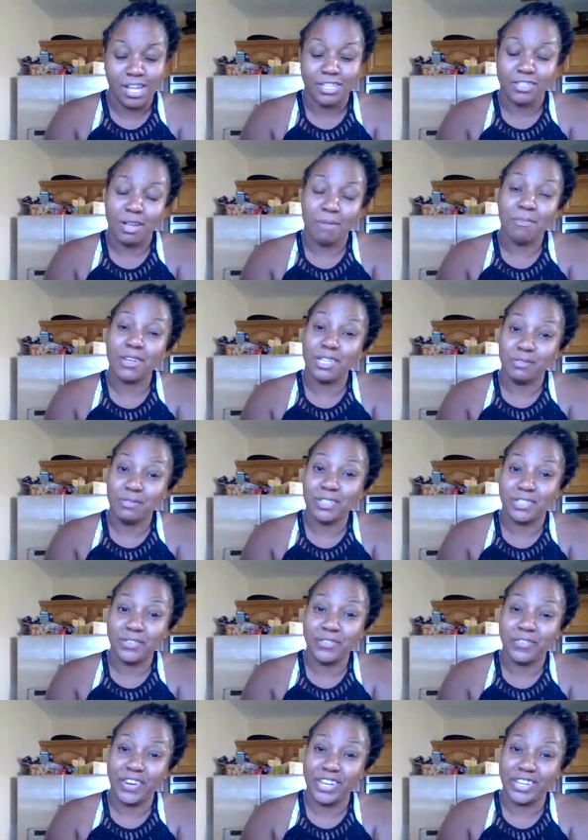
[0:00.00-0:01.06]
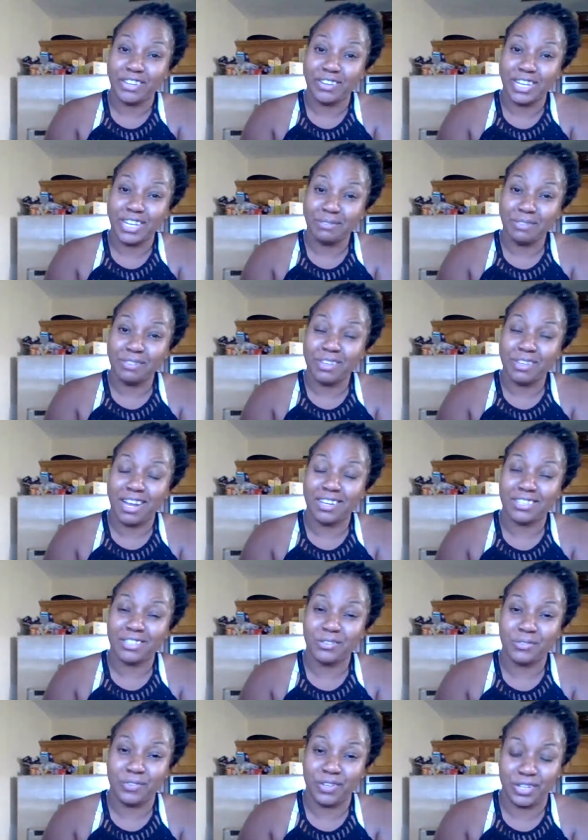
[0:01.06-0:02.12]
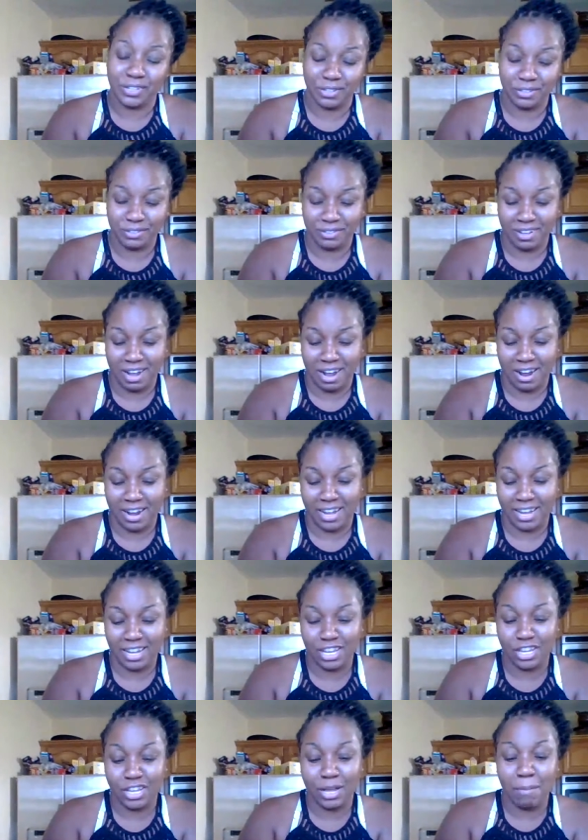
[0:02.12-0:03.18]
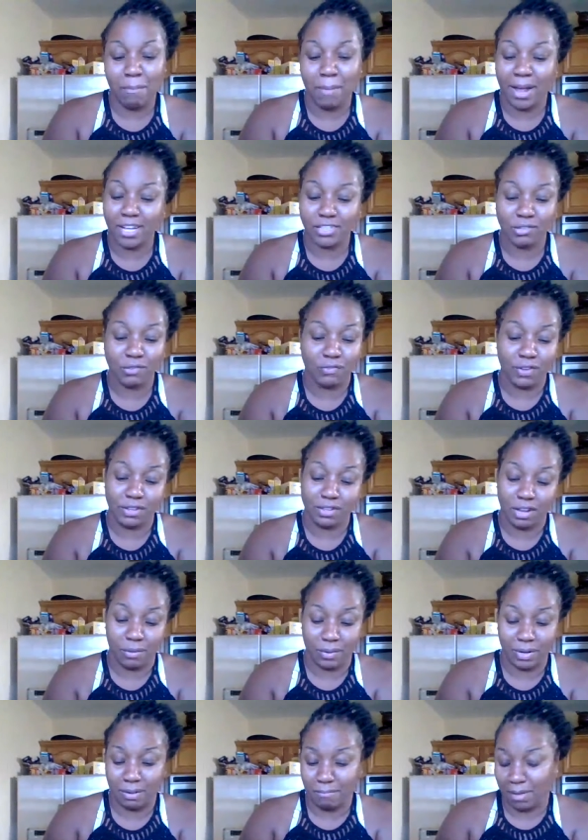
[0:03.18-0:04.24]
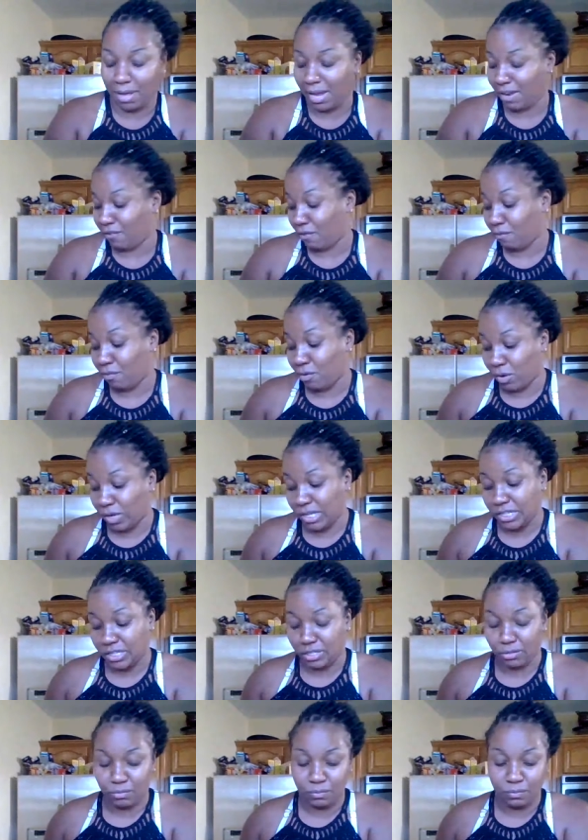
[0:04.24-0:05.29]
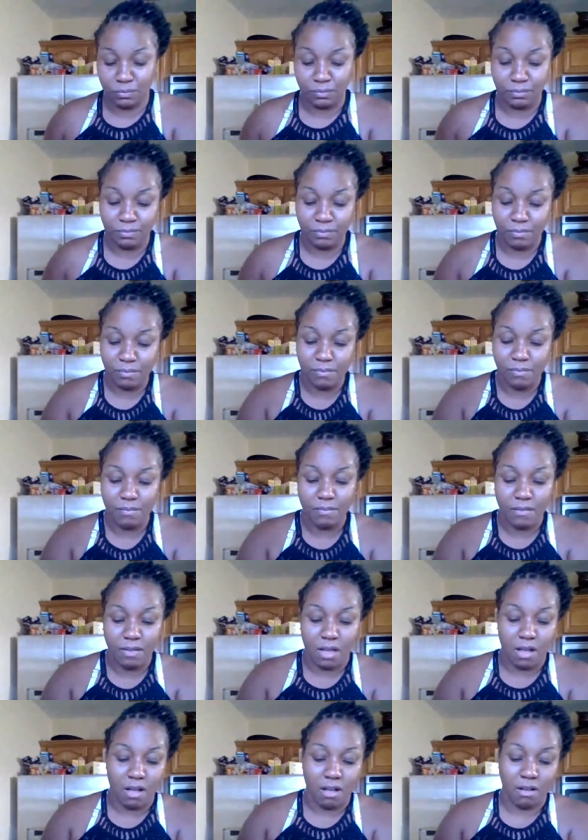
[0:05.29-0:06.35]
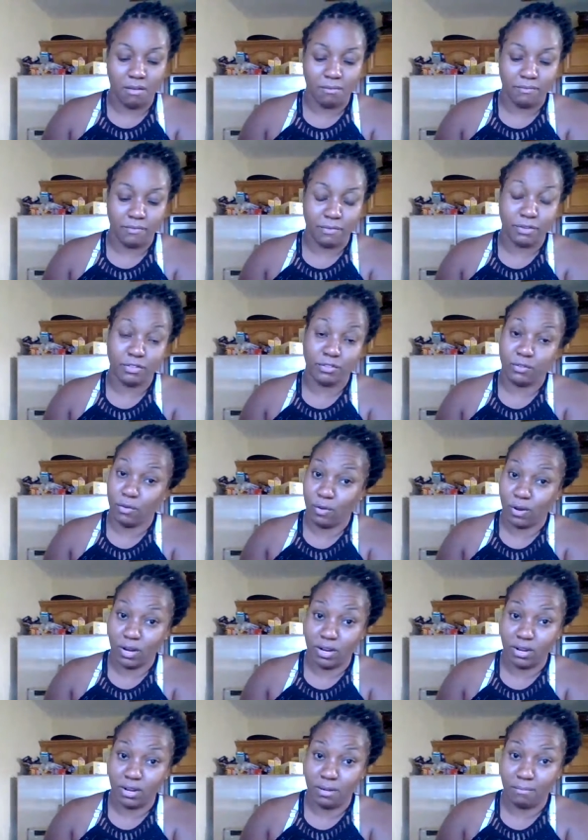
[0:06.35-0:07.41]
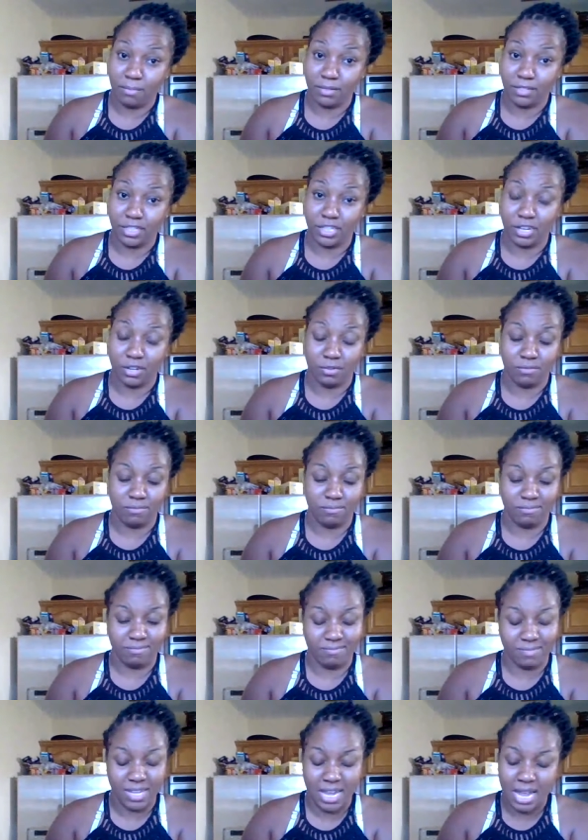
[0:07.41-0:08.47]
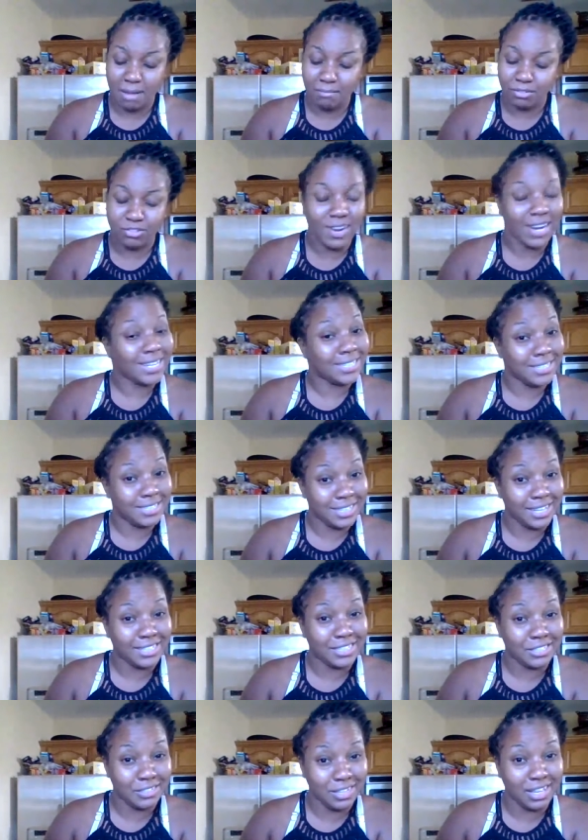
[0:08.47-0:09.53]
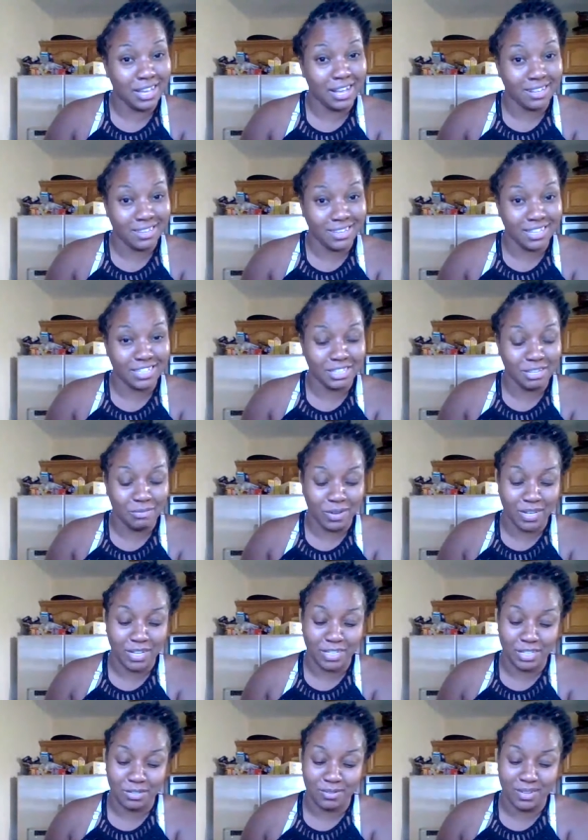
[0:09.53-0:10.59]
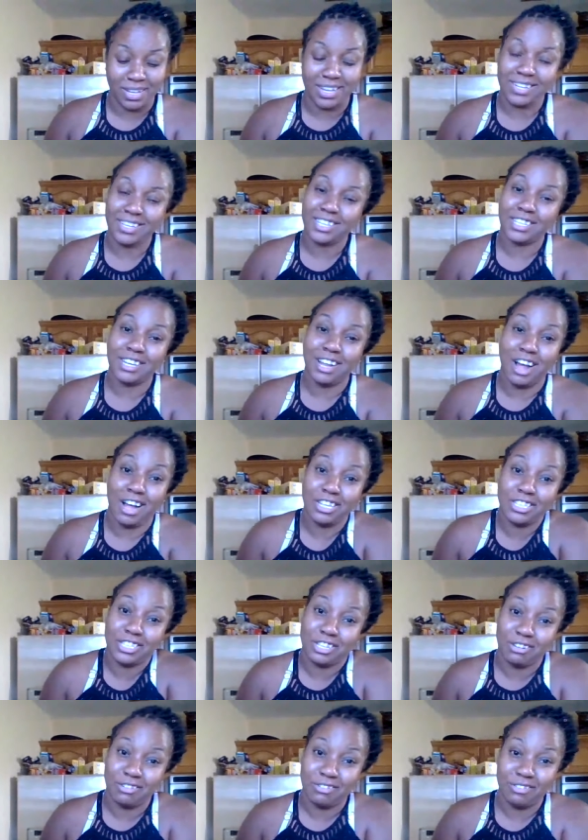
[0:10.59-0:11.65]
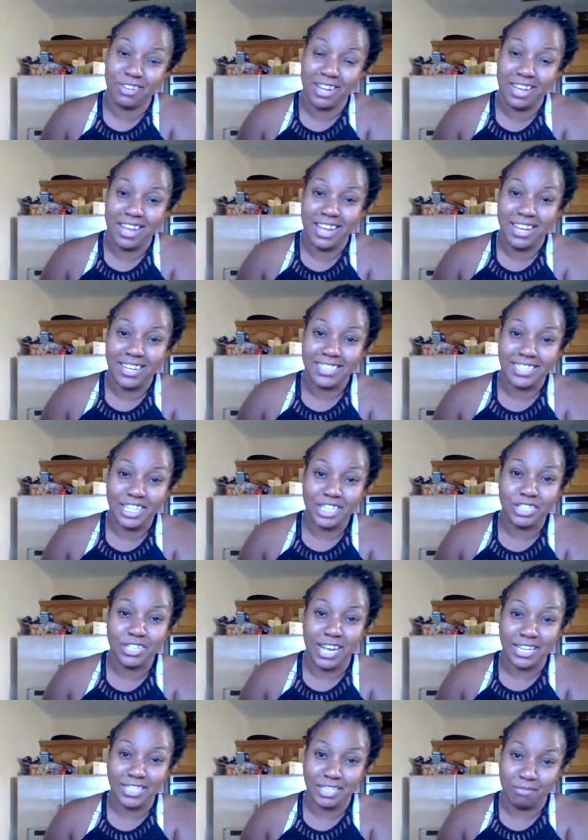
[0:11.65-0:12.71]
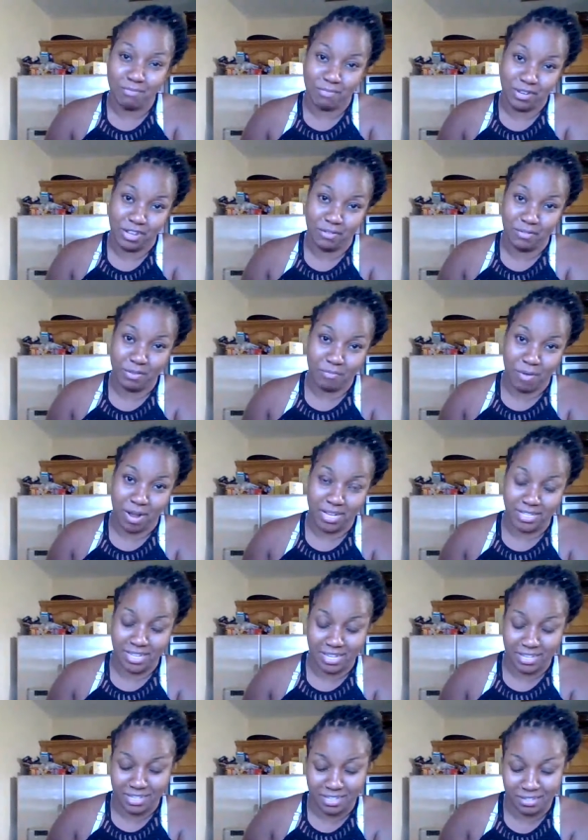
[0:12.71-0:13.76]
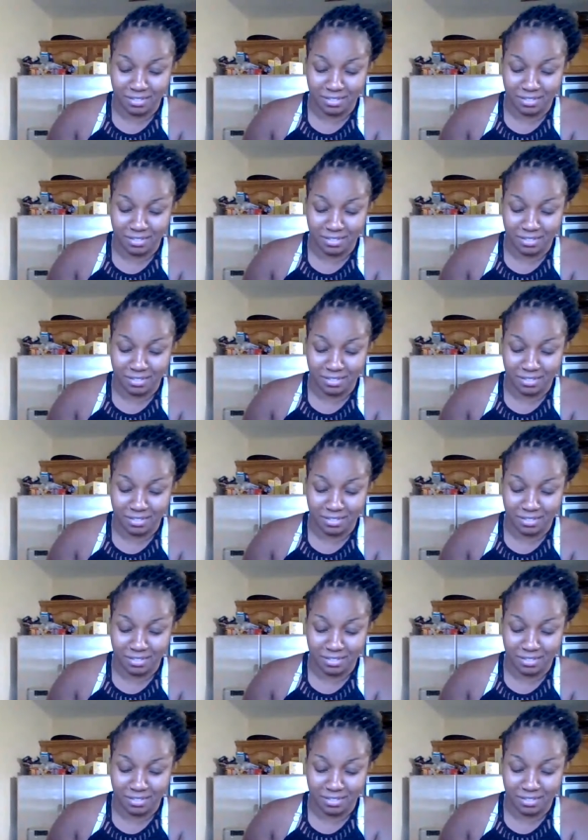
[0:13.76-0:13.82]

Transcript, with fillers: So I'm gonna do a sofrito. That's what you call a sofrito. Alright? You can buy a sofrito already made from Goya too. Um, from the store. But you know, I'm trying to stick to the authentic way to do it and then also teach you guys something new in the process.